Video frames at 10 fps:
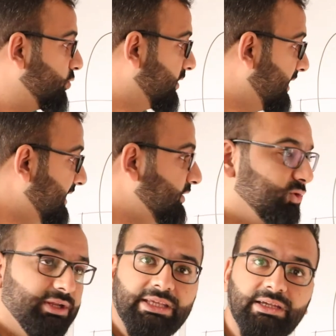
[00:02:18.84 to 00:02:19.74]
clean
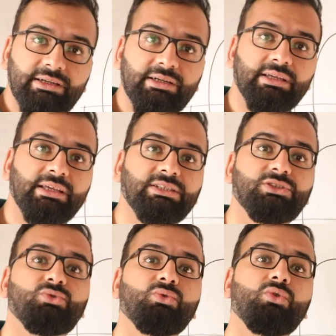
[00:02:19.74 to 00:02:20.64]
your ear
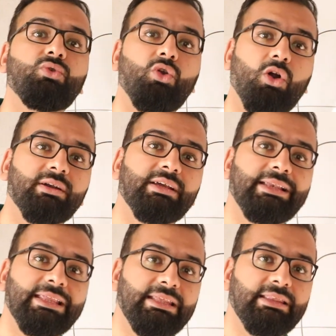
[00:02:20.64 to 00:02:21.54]
is to not
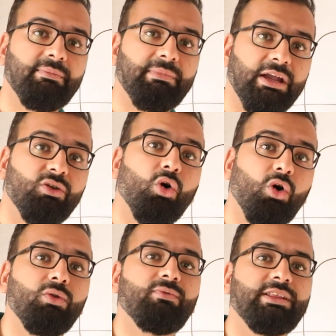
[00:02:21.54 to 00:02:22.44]
clean them at
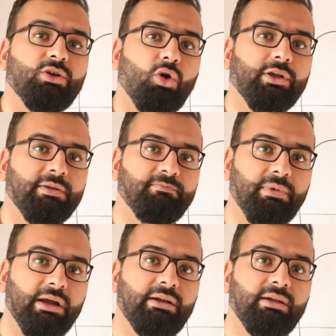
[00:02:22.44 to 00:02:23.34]
all with a cotton
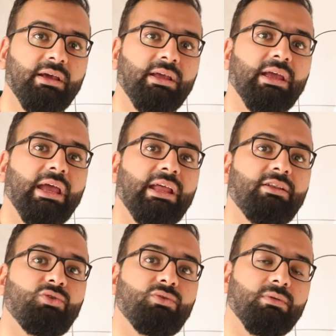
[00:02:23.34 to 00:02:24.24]
bud,
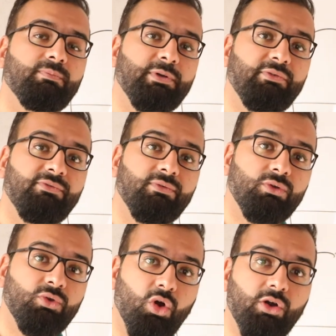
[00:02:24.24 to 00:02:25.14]
and
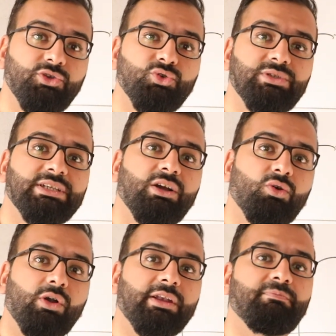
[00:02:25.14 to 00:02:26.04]
not using a
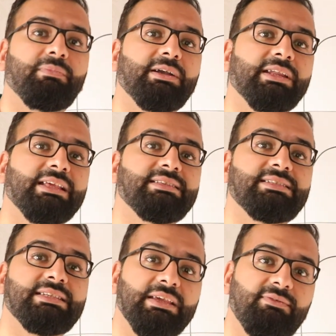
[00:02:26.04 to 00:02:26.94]
cotton bud can
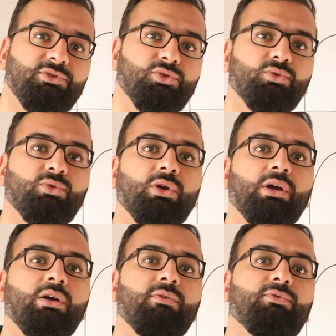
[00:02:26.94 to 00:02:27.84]
save you
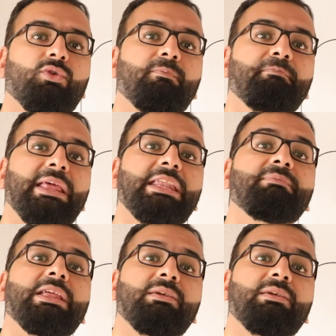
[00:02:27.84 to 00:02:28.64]
from many